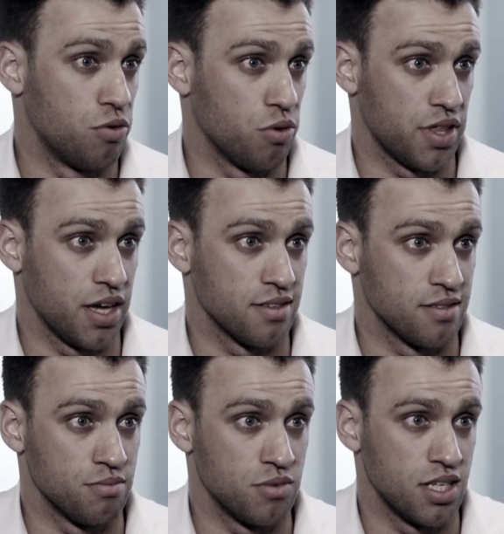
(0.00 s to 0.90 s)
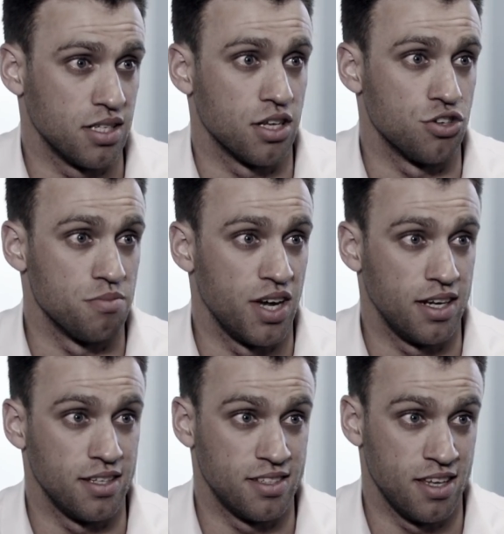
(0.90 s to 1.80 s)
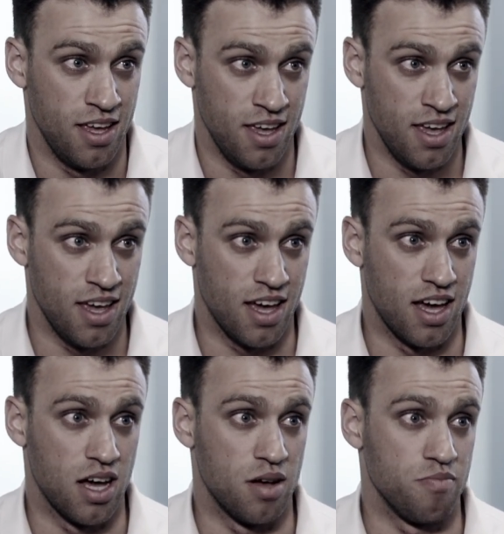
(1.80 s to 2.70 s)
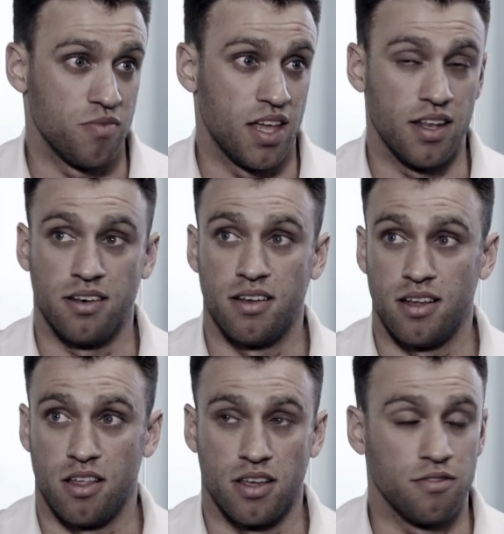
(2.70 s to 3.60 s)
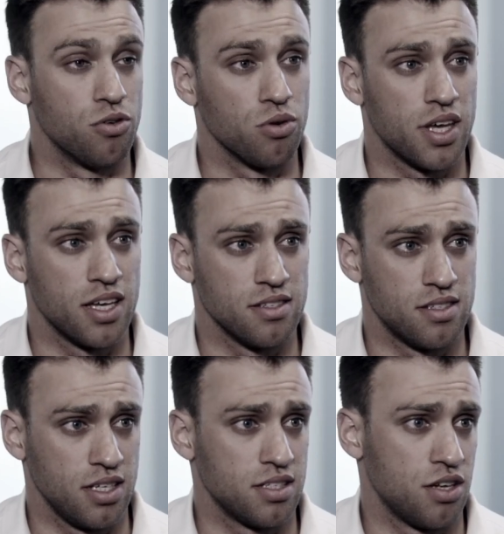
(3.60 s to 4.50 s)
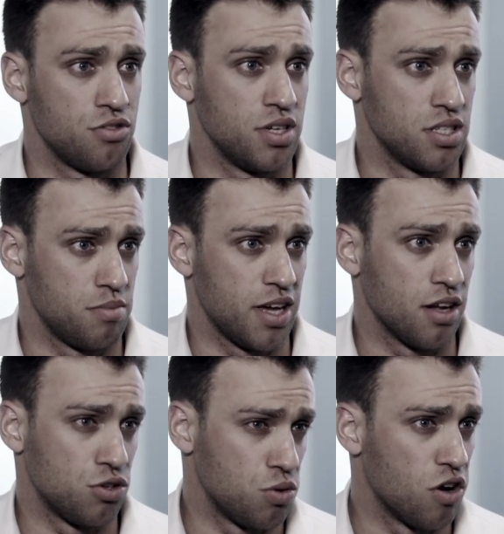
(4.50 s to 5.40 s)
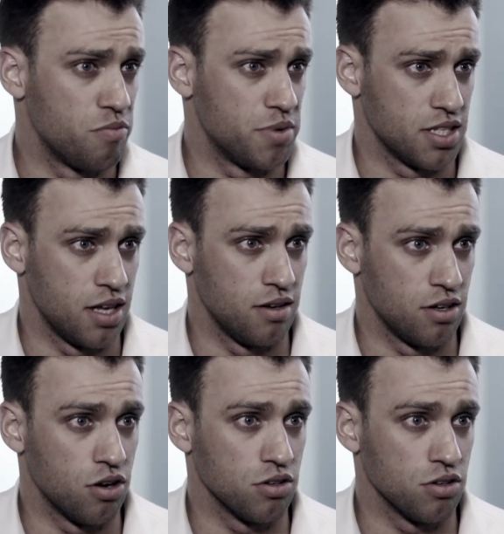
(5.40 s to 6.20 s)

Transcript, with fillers: four thousand six hundred metres. Um, and I think four thousand six hundred is about twelve percent